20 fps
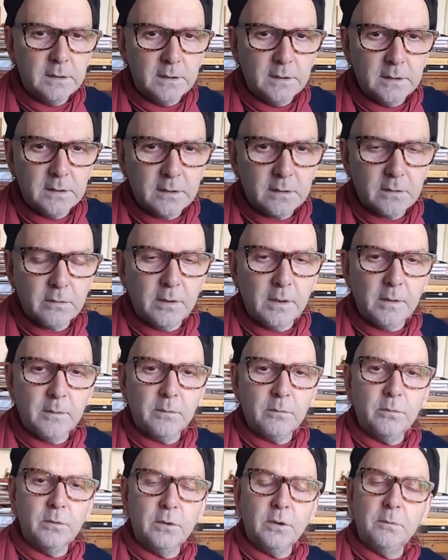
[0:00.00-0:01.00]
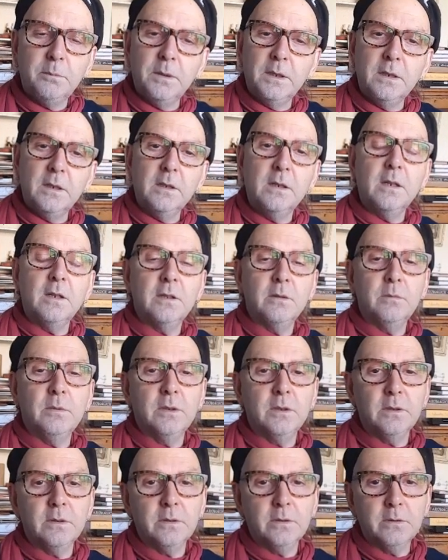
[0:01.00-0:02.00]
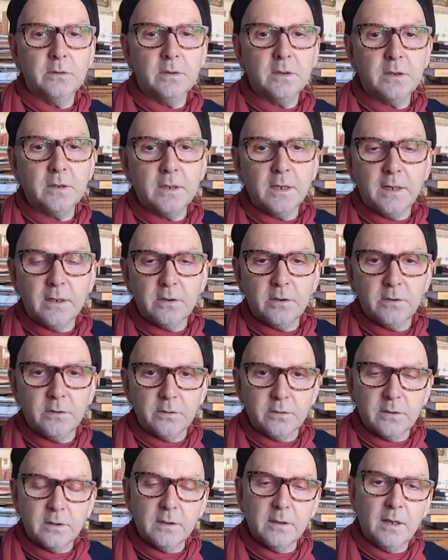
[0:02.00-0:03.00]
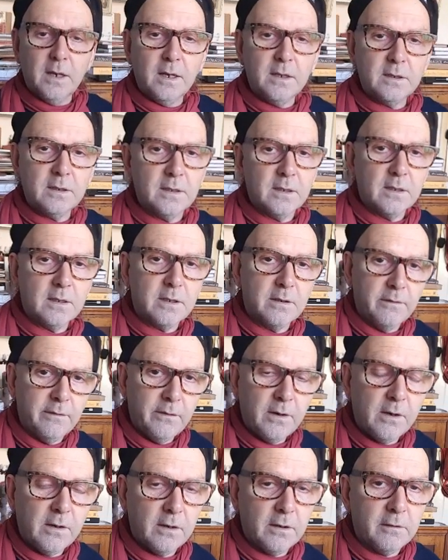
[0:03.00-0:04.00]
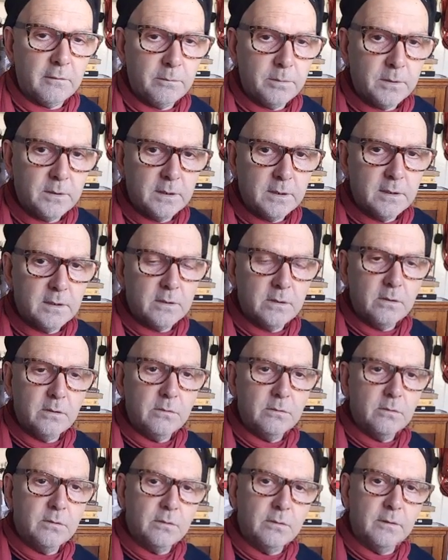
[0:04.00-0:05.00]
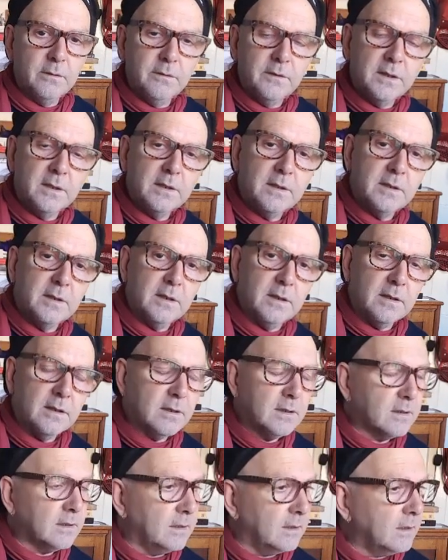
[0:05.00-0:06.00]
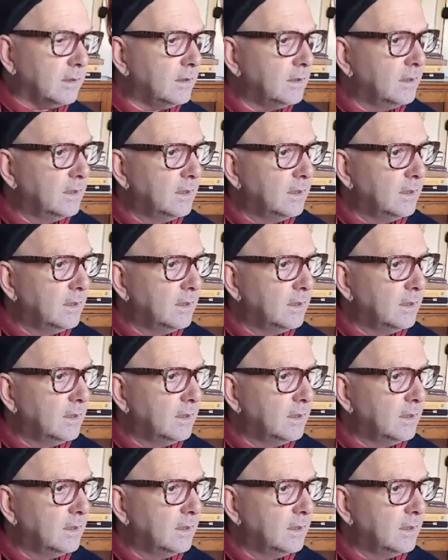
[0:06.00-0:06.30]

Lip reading: this crypt would have been another one of those statues that hasn't survived but is known to have existed.